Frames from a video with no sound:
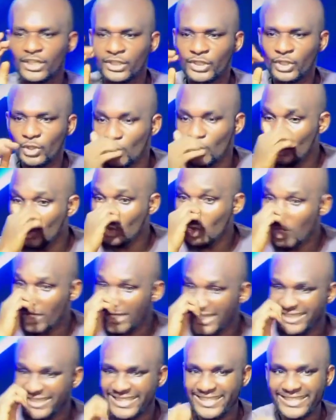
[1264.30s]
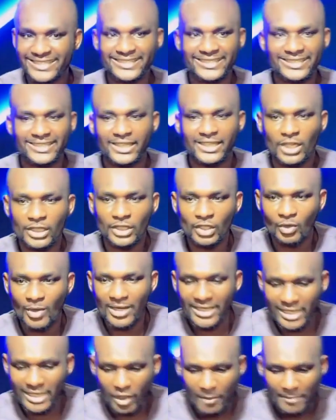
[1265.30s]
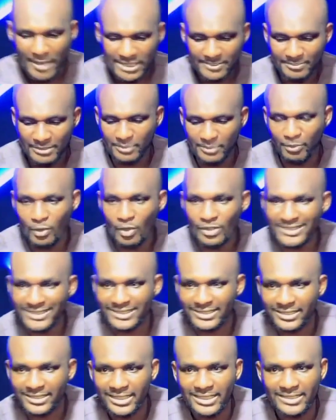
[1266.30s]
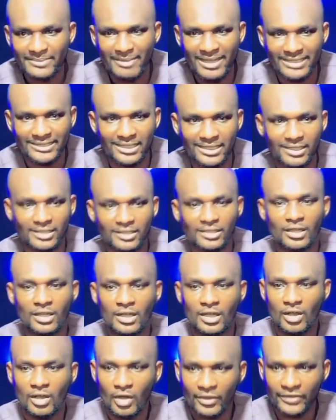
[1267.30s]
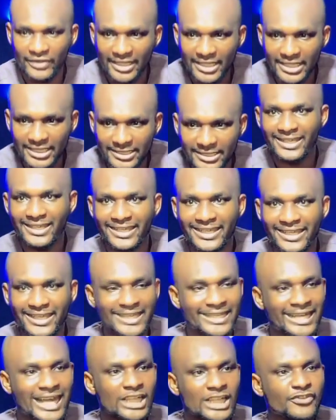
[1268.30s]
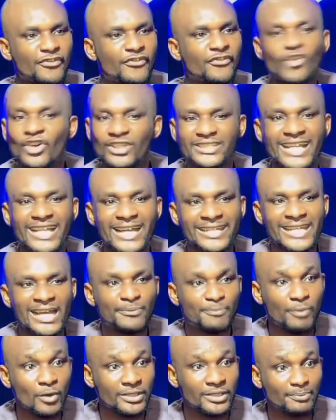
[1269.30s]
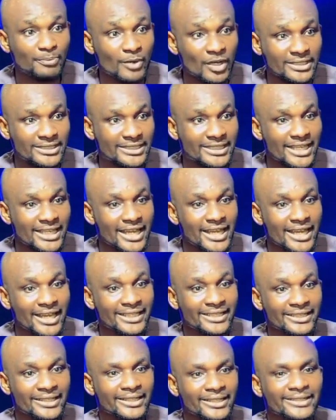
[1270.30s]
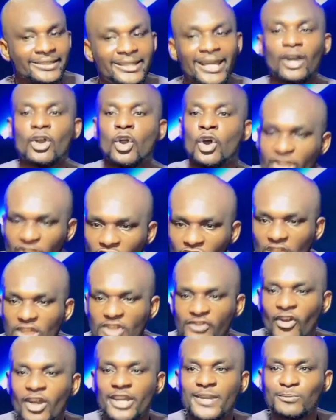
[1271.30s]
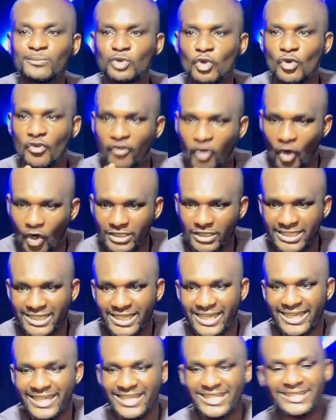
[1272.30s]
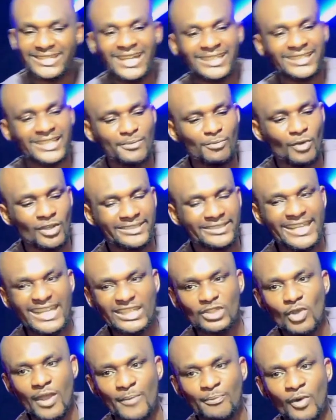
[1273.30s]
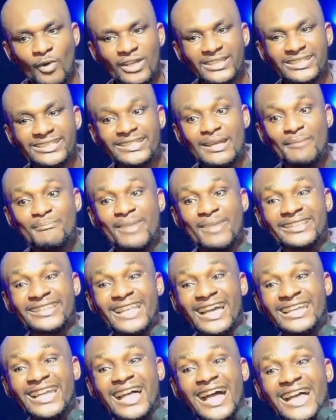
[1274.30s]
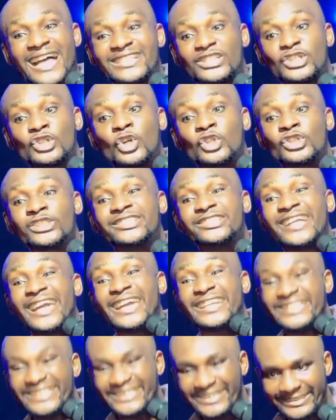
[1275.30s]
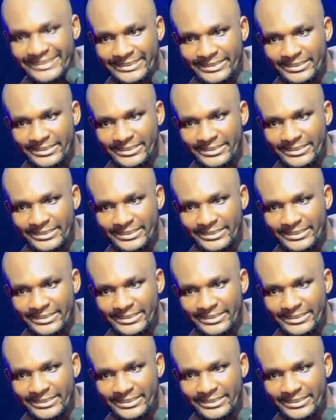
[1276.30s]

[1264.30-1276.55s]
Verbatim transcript: Do you know it is, you know, when the coppersmith puts his metal on the heat, he can't forge at that point. The conditions for him to forge is that he must get to a point the metal has turned red.